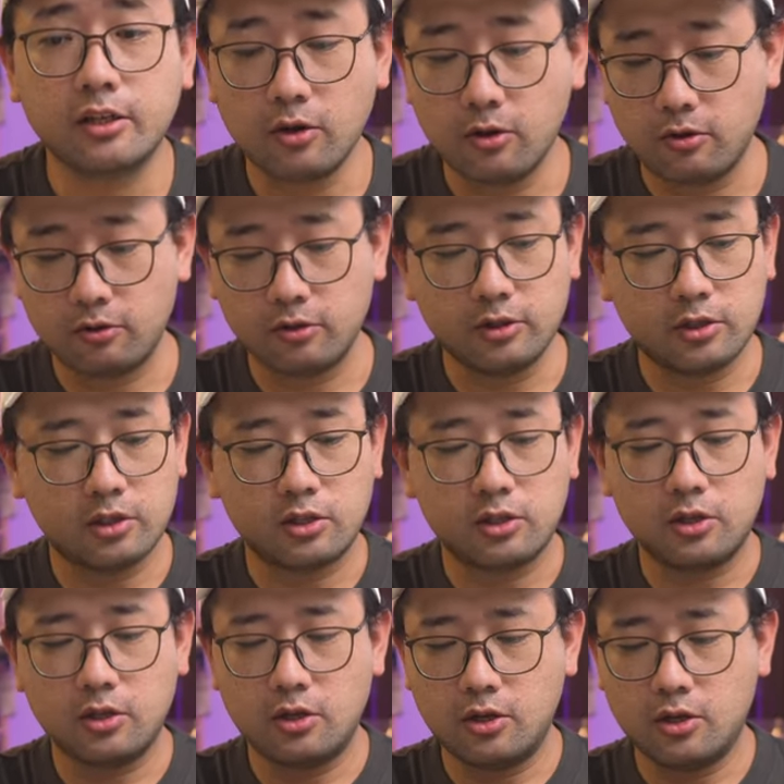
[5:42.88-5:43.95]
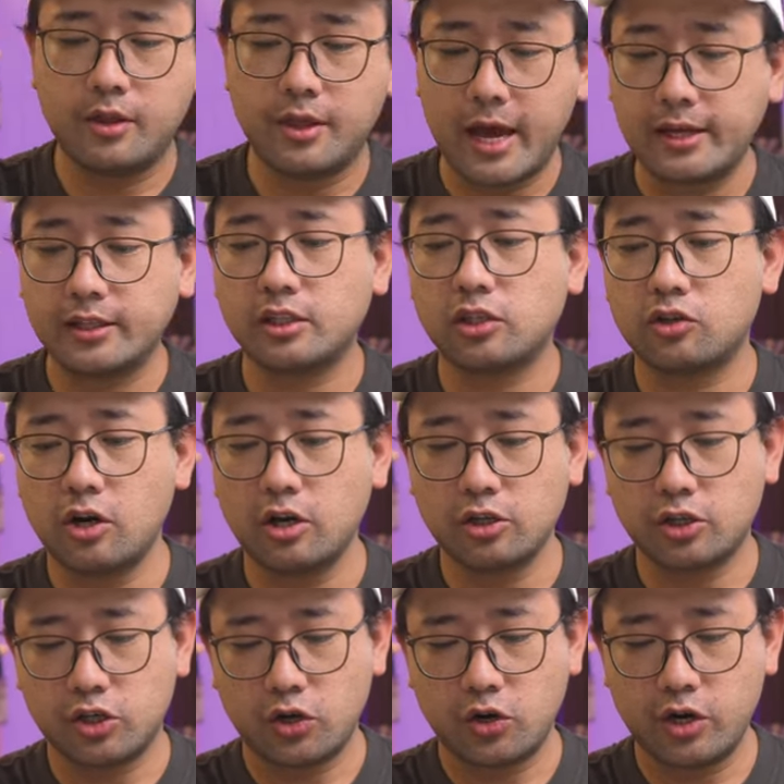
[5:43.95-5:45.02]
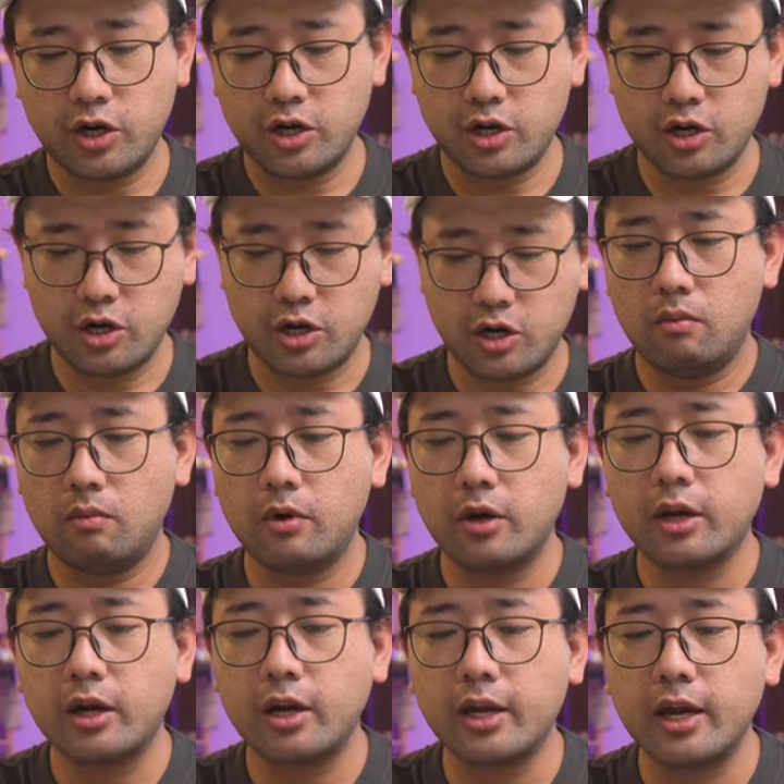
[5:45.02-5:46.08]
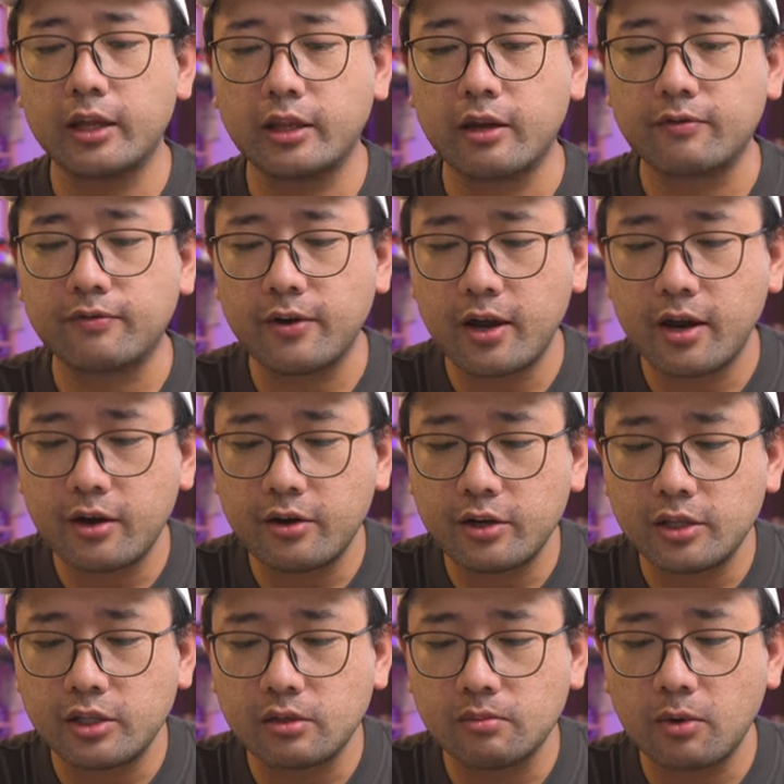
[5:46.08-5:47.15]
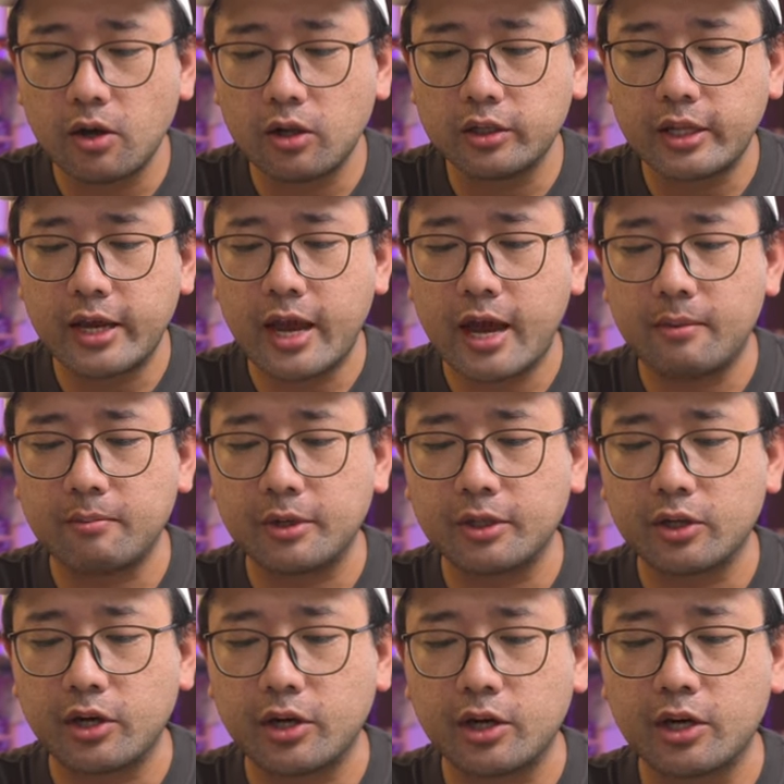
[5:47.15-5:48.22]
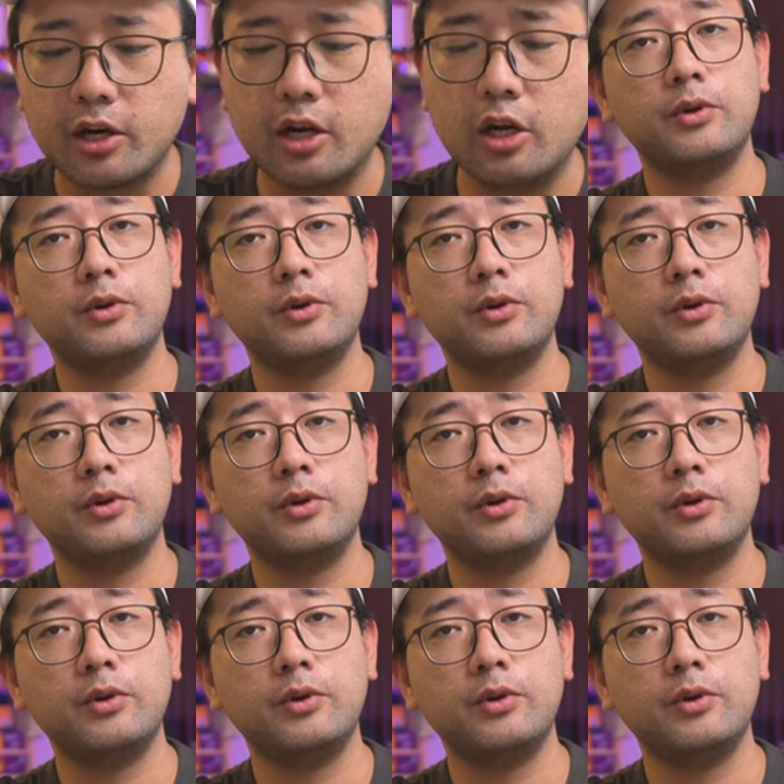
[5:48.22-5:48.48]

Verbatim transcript: it holds that structure, we're gonna get a very small diameter.